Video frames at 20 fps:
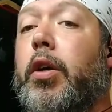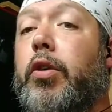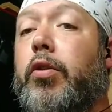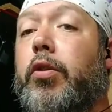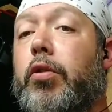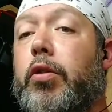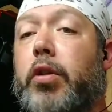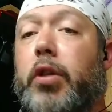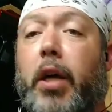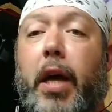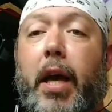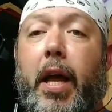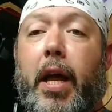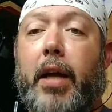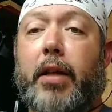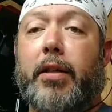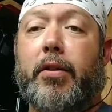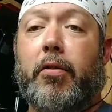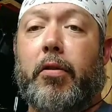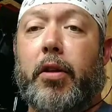Usually I
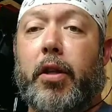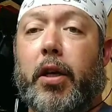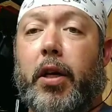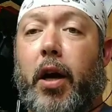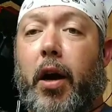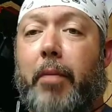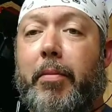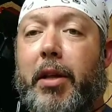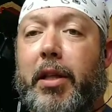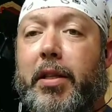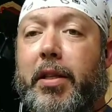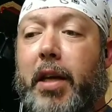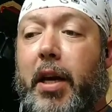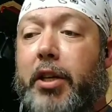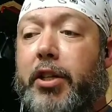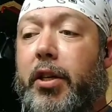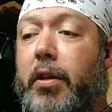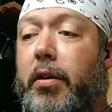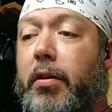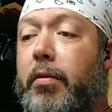answer in the comment
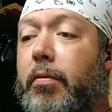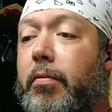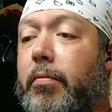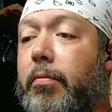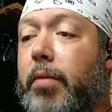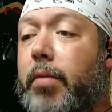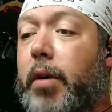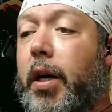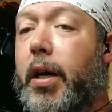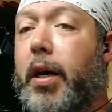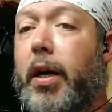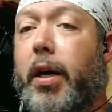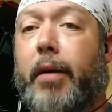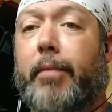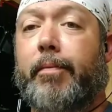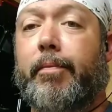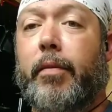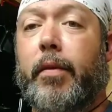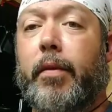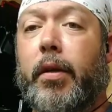section, but
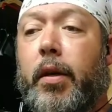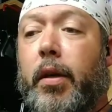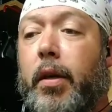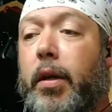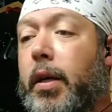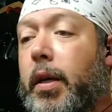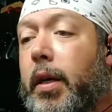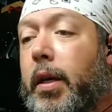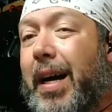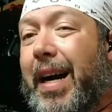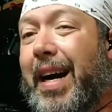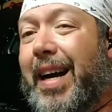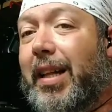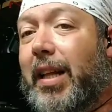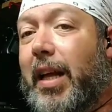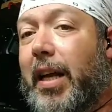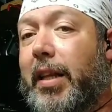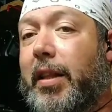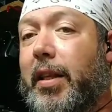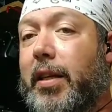I
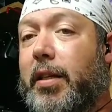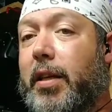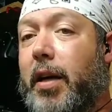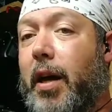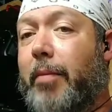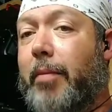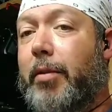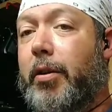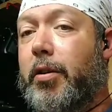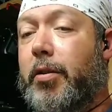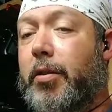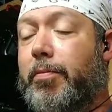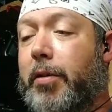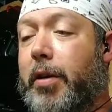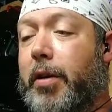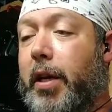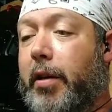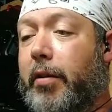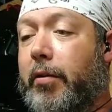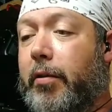like this commenter's
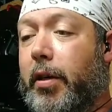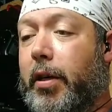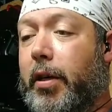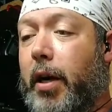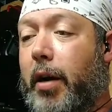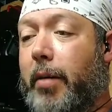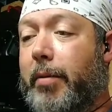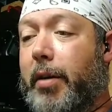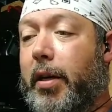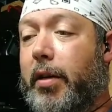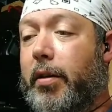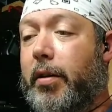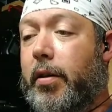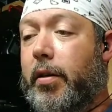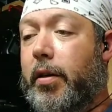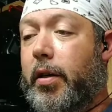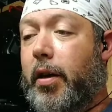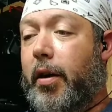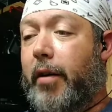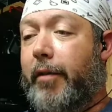particular comment
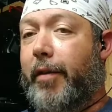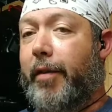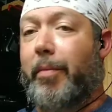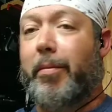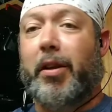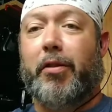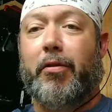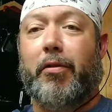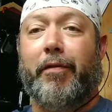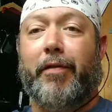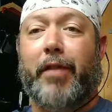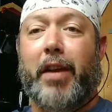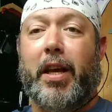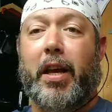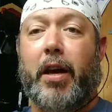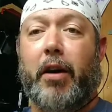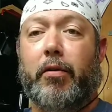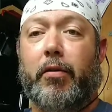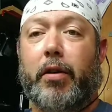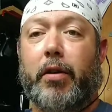enough. I'm going to do a
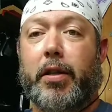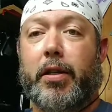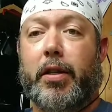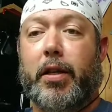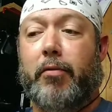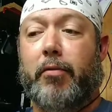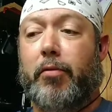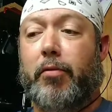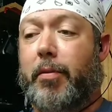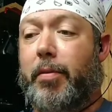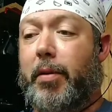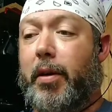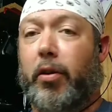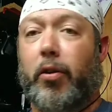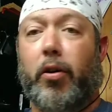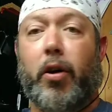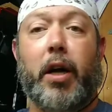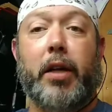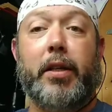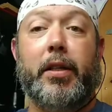video because it would be a
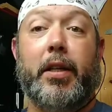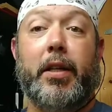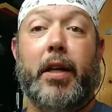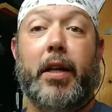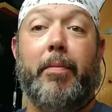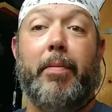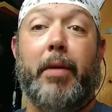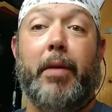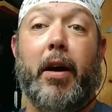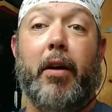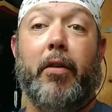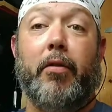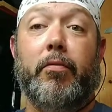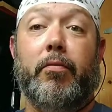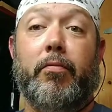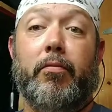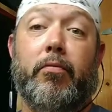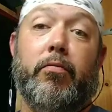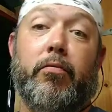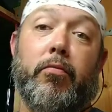lot to type it out.
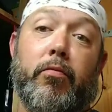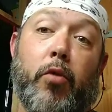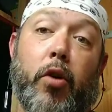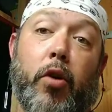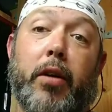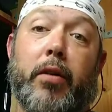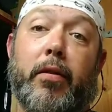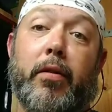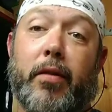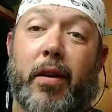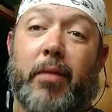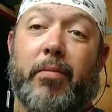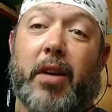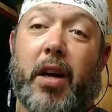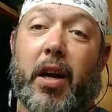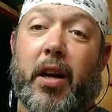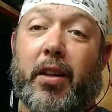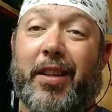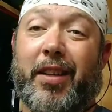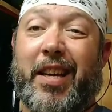One, I'm
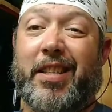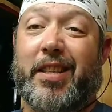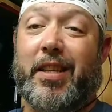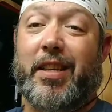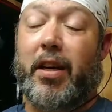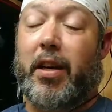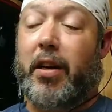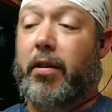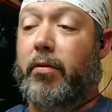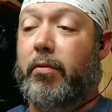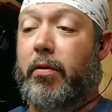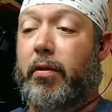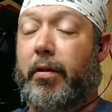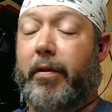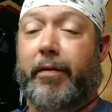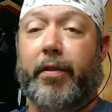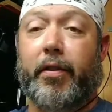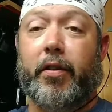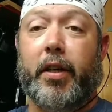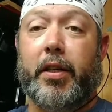kind of lazy. I don't really
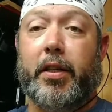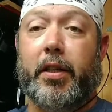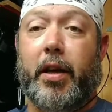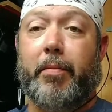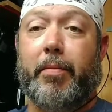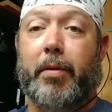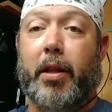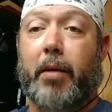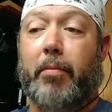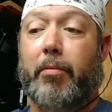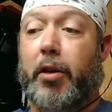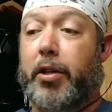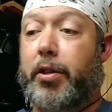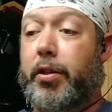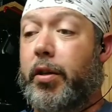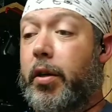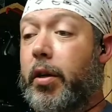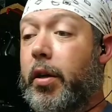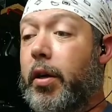feel like typing that much.